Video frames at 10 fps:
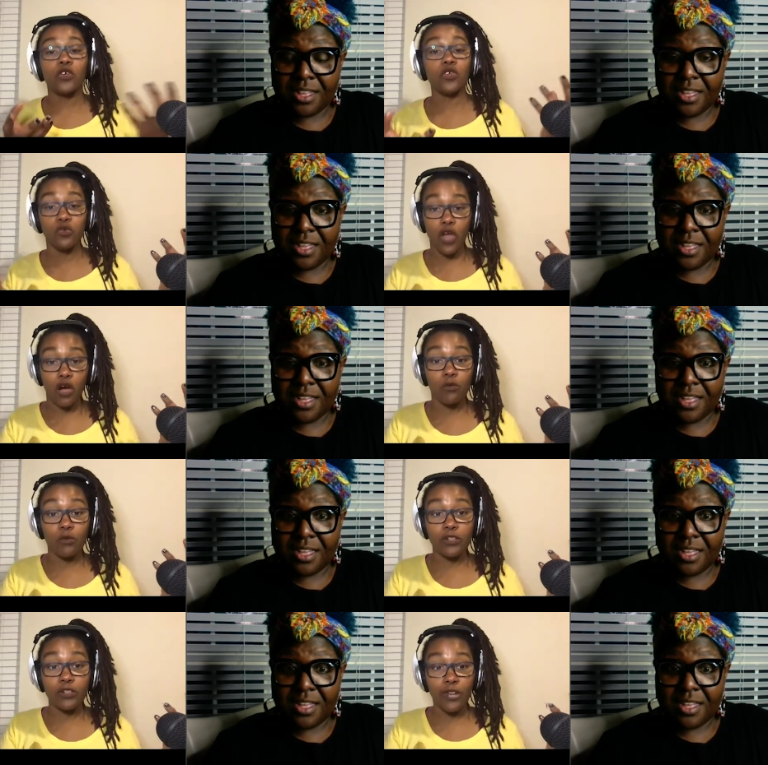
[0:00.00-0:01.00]
Speaker 1: You know,
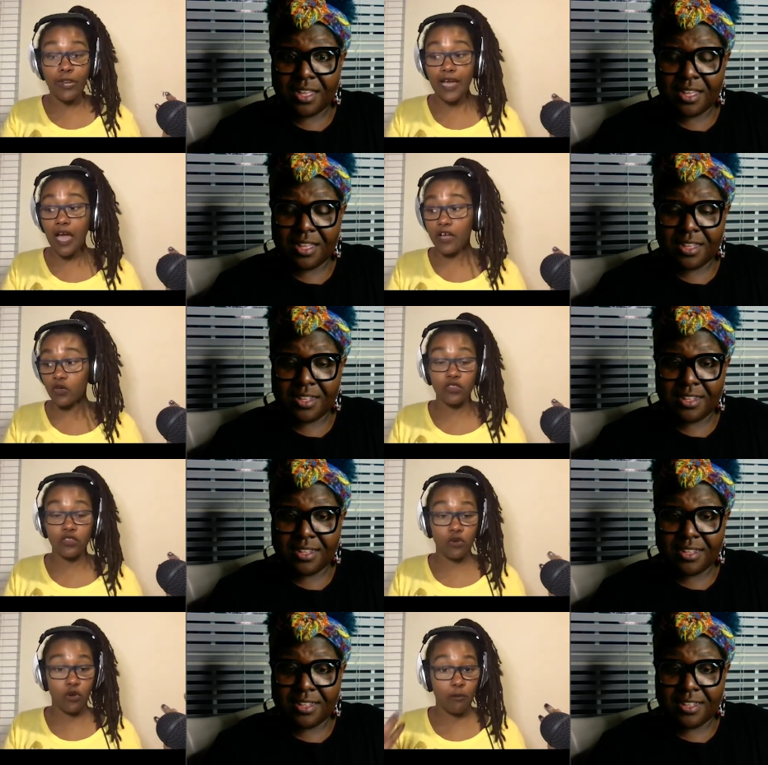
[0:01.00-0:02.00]
with a Nikon, you
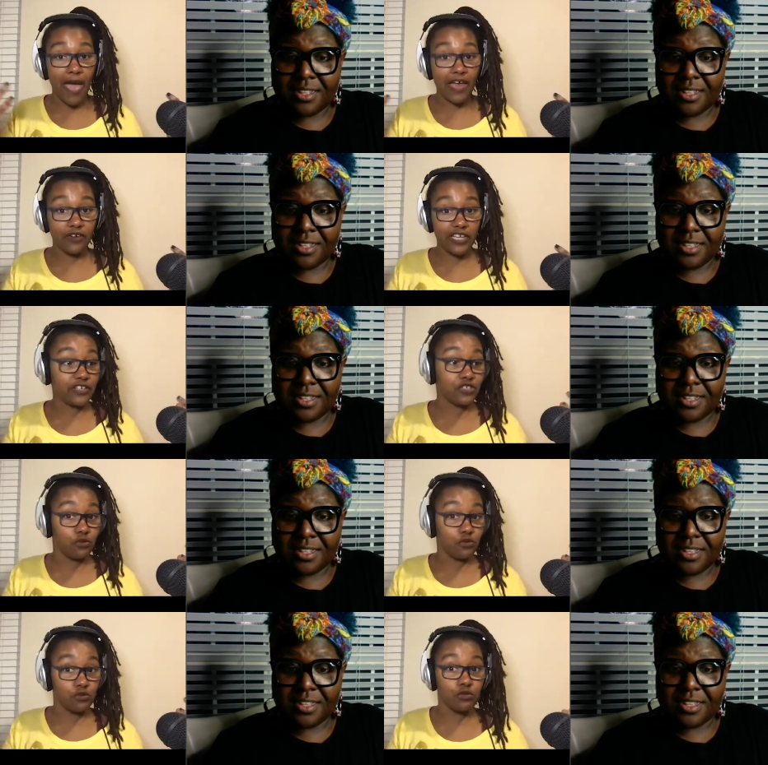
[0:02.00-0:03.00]
can throw a battery in there,
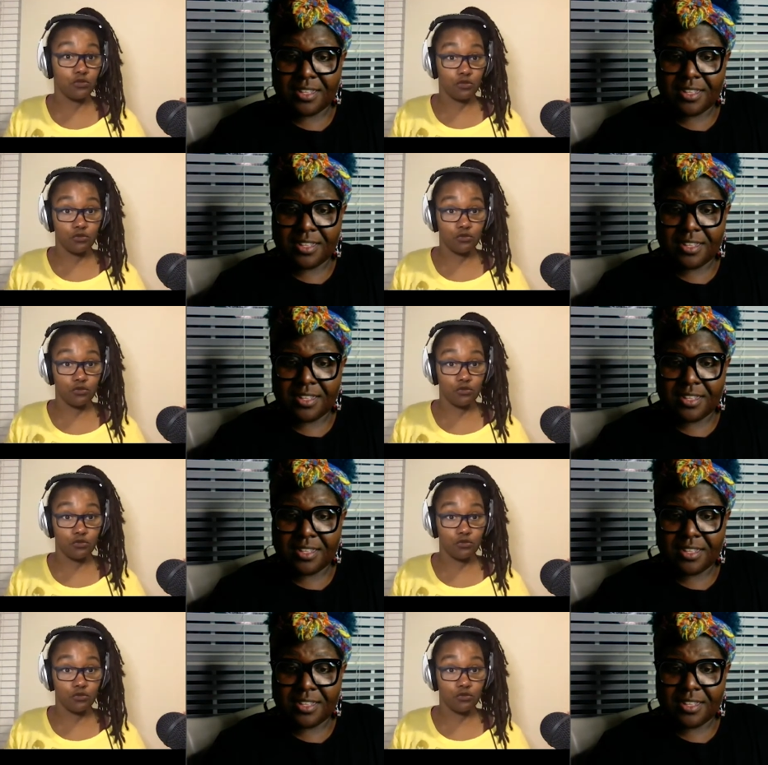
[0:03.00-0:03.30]
shoot.